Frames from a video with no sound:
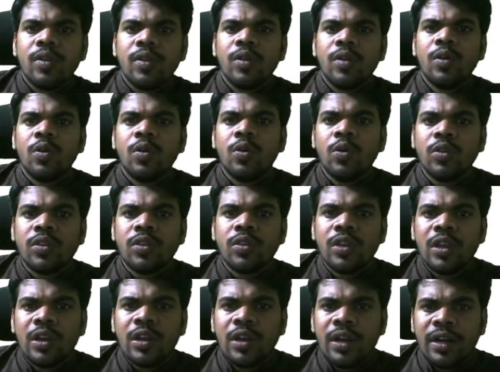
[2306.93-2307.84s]
growth
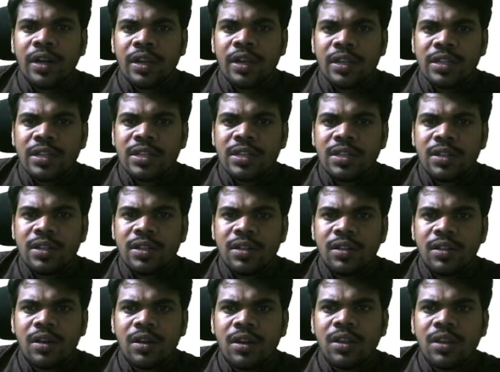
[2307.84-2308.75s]
regulators
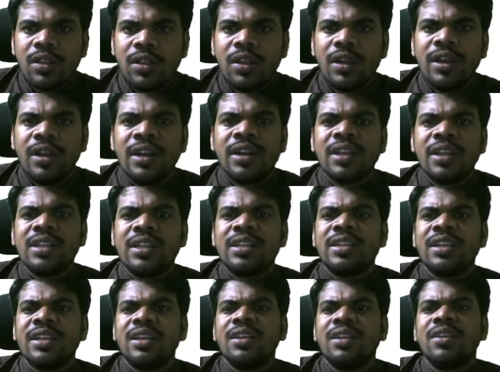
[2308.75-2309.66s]
are the
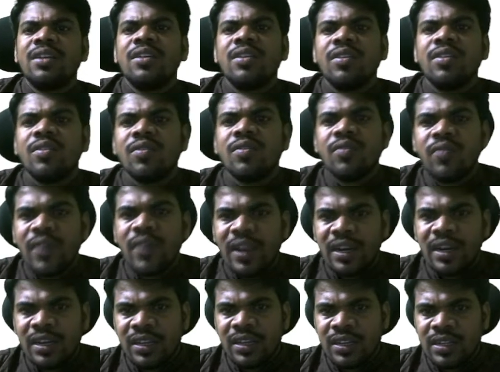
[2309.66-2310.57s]
intrinsic
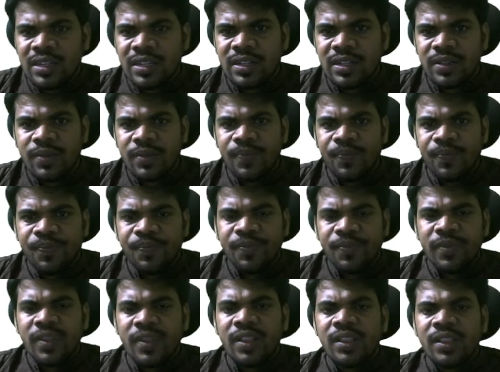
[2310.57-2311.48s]
factors.
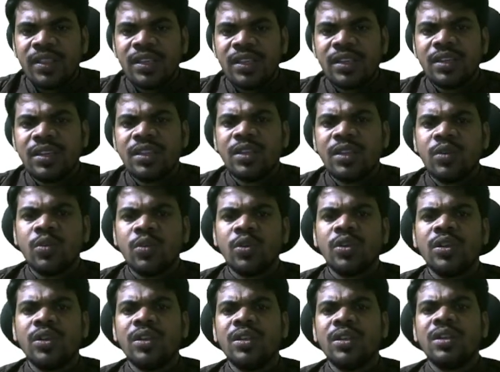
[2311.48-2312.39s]
Next, the
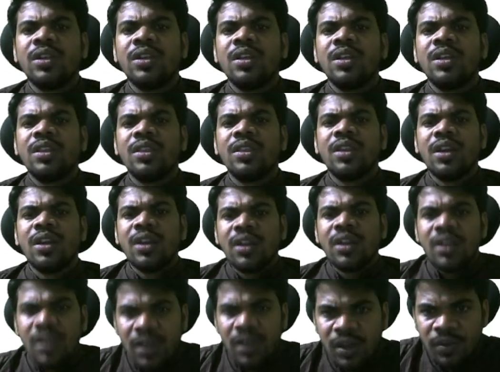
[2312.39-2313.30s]
question. The
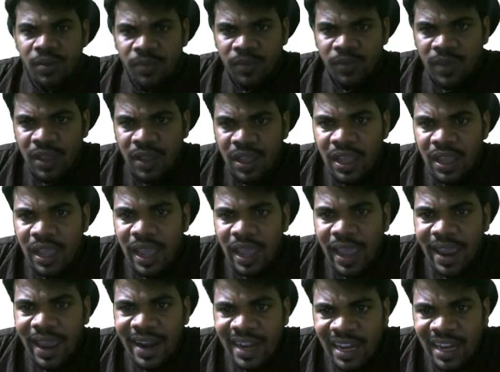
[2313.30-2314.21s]
term
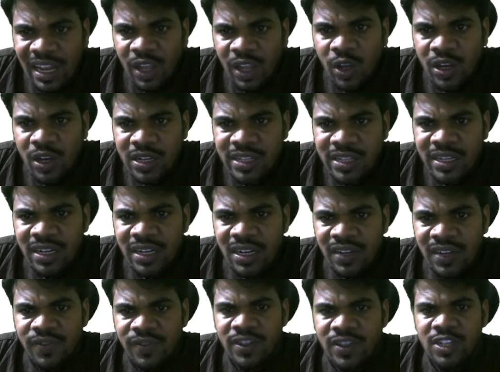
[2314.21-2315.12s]
antioxidant
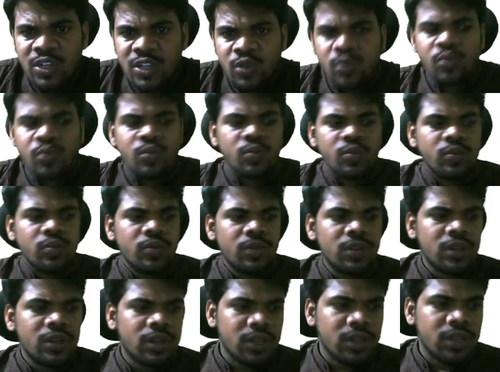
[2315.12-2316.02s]
refers to.
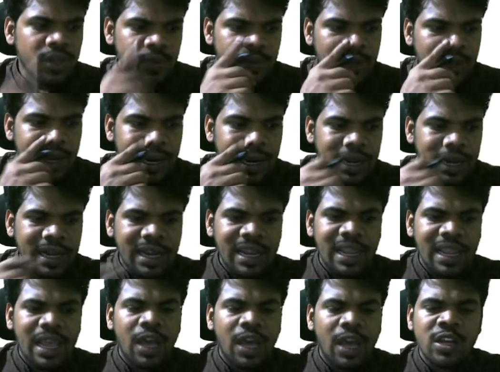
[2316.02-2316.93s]
The term
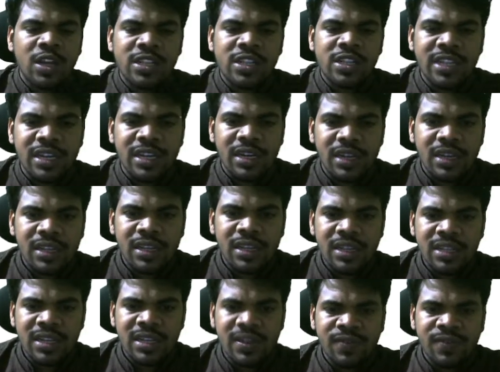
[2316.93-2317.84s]
antioxidant
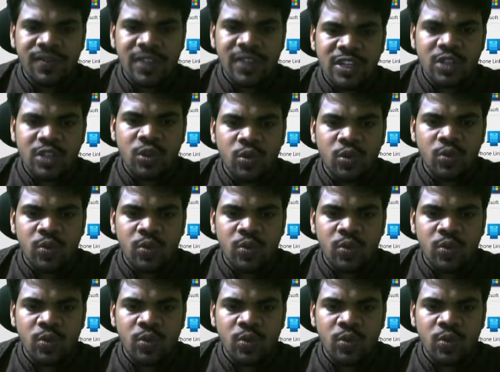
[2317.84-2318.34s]
is refers to